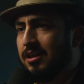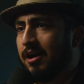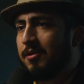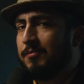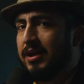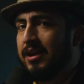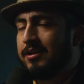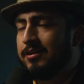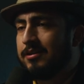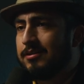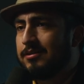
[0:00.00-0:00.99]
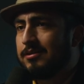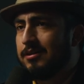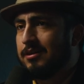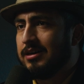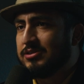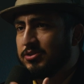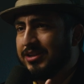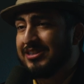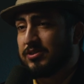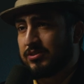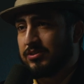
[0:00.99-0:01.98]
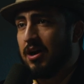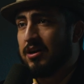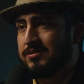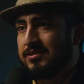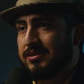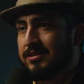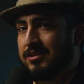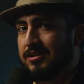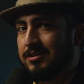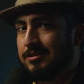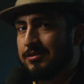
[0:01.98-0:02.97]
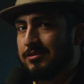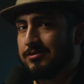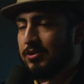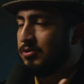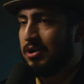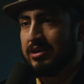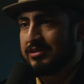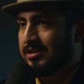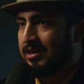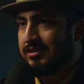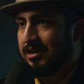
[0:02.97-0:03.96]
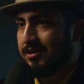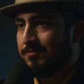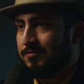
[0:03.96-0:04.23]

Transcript: A lot of men in today's society don't know how to tie a tie.